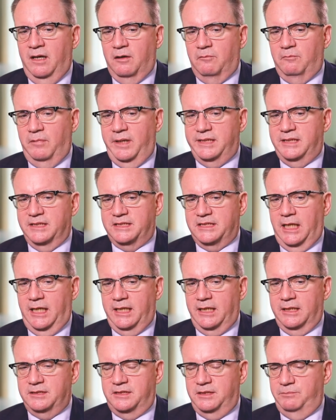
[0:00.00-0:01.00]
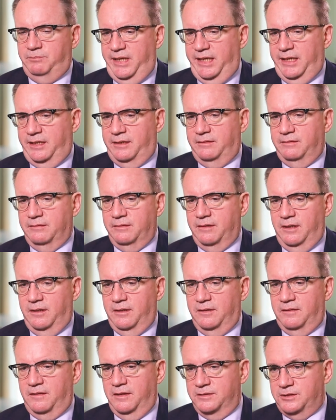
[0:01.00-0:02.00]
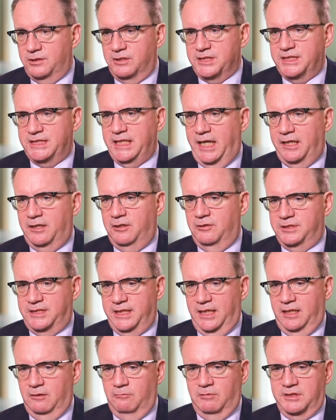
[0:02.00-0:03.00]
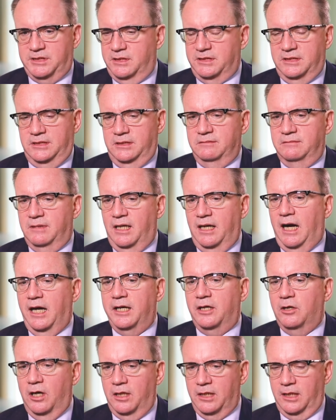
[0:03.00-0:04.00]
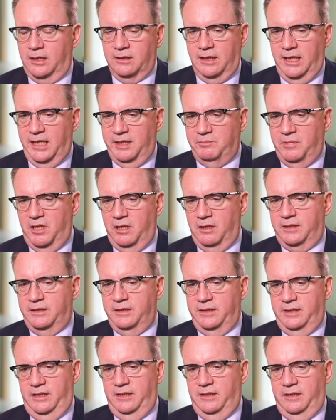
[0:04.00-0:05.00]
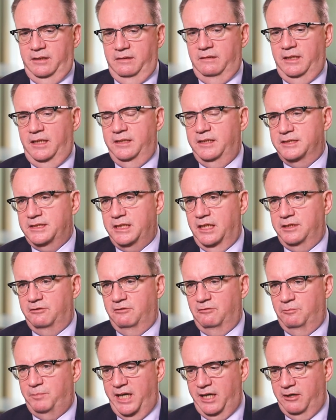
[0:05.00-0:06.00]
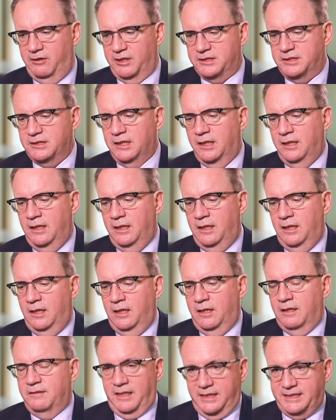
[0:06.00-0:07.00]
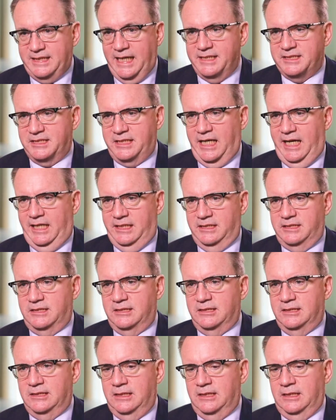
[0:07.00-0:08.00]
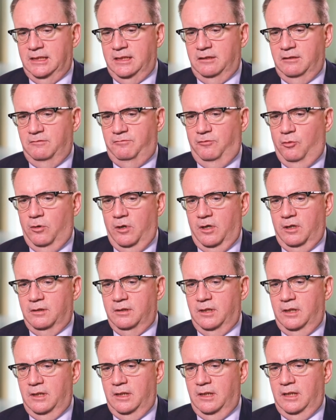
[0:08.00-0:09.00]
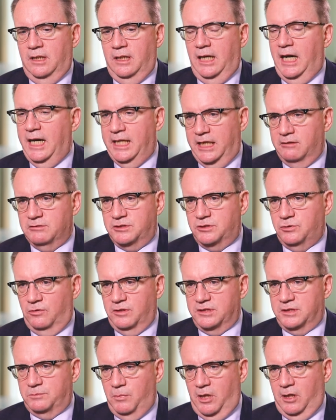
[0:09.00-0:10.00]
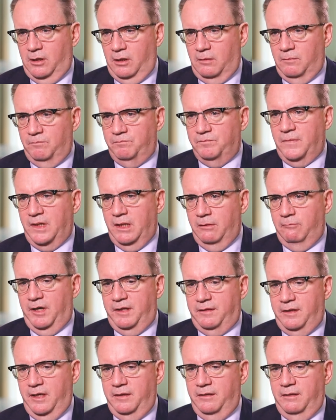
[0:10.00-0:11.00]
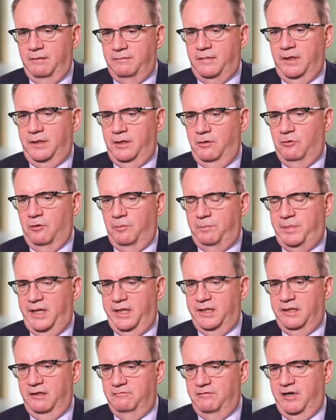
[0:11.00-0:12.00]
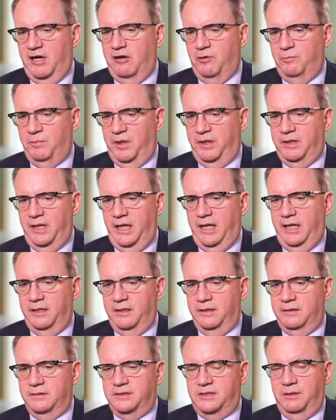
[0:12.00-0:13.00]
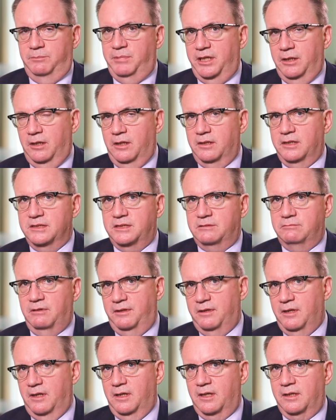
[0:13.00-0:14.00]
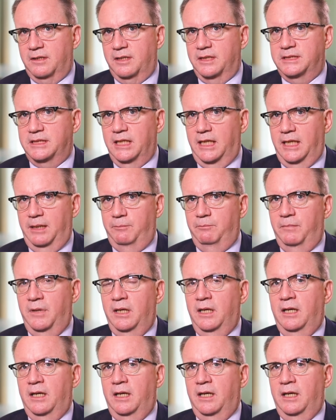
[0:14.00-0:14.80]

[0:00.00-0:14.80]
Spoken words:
we decided to make the Georges V Hotel, which is an iconic landmark in the center of Paris, the test case for an outsourced model within the European environment. And to be honest, we thought at the time